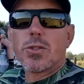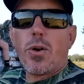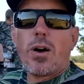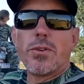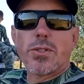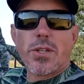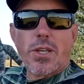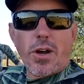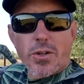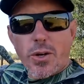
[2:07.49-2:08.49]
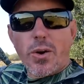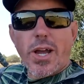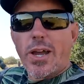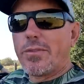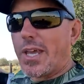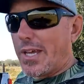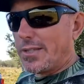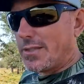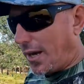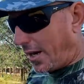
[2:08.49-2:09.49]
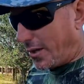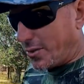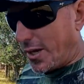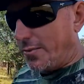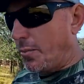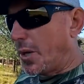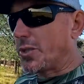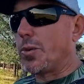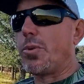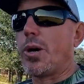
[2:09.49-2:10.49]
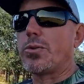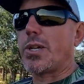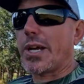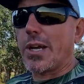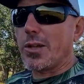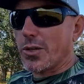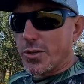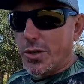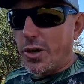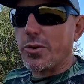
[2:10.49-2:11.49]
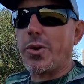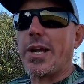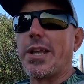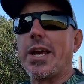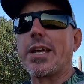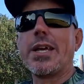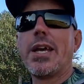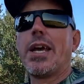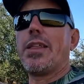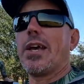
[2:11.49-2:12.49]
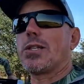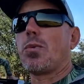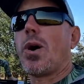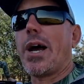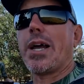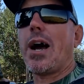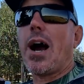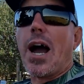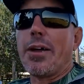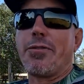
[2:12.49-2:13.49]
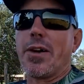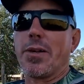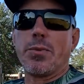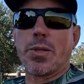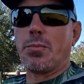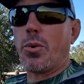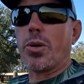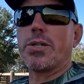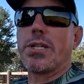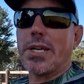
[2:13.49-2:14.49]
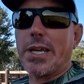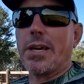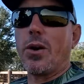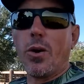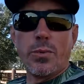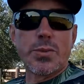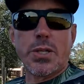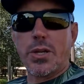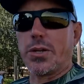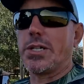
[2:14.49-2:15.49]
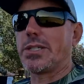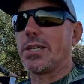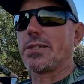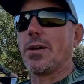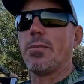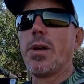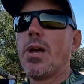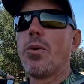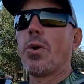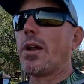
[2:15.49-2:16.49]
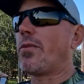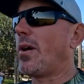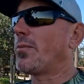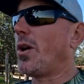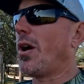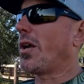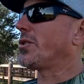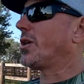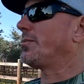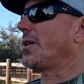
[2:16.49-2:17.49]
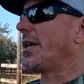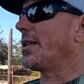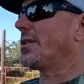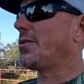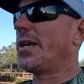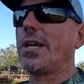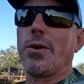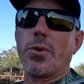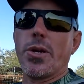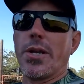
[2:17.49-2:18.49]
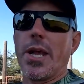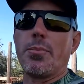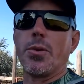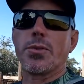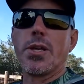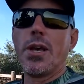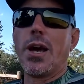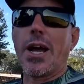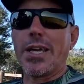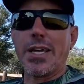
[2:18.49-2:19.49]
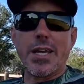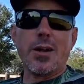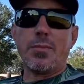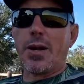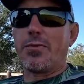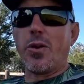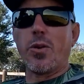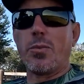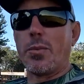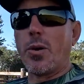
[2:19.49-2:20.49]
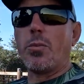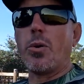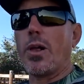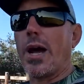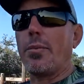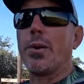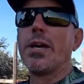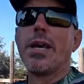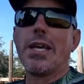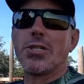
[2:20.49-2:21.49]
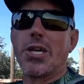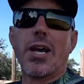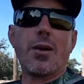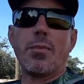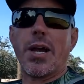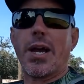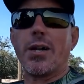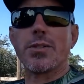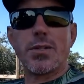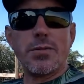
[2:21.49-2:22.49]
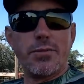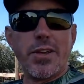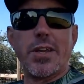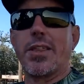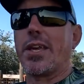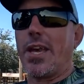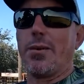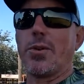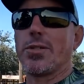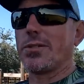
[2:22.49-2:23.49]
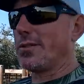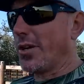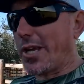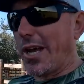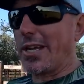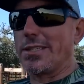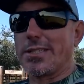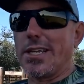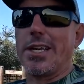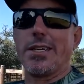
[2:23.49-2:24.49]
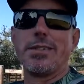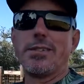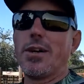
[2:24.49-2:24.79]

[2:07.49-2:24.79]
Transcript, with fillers: So obviously y'all know I have kids. I also have a bunch of boats. I got a little dog Redneck, and that's why I felt it was important to get a home security system. Whenever I'm gone on trips like this, right now we're in Naples, I can get on my phone on my mobile app and check on my house via the cameras. Look at it, see it.